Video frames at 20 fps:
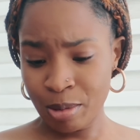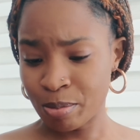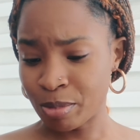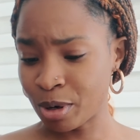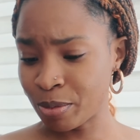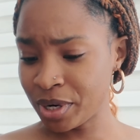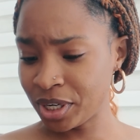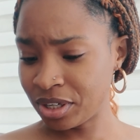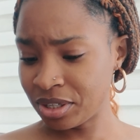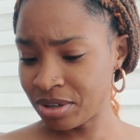
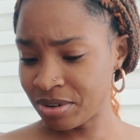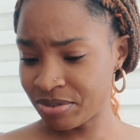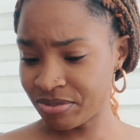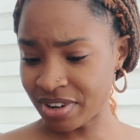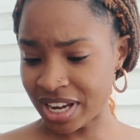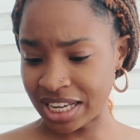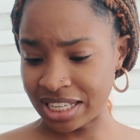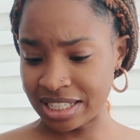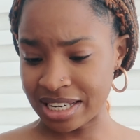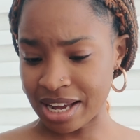but we're gonna
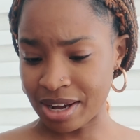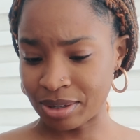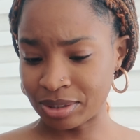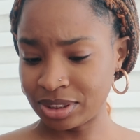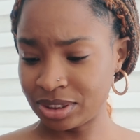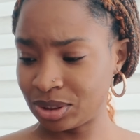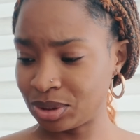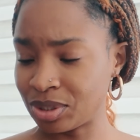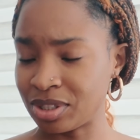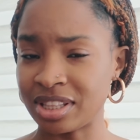find
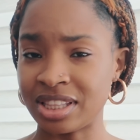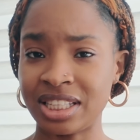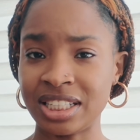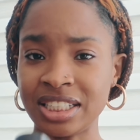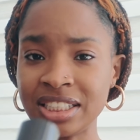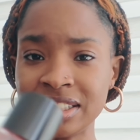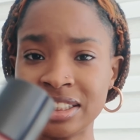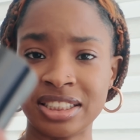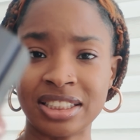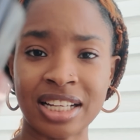out. So
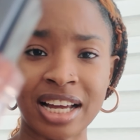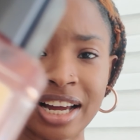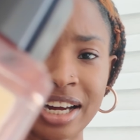this